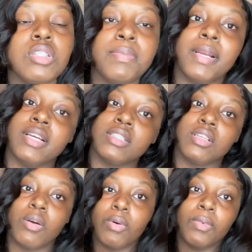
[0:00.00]
Sperry's
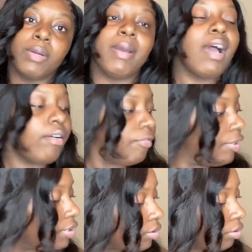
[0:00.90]
go with one of my
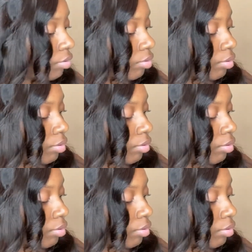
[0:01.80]
outfits.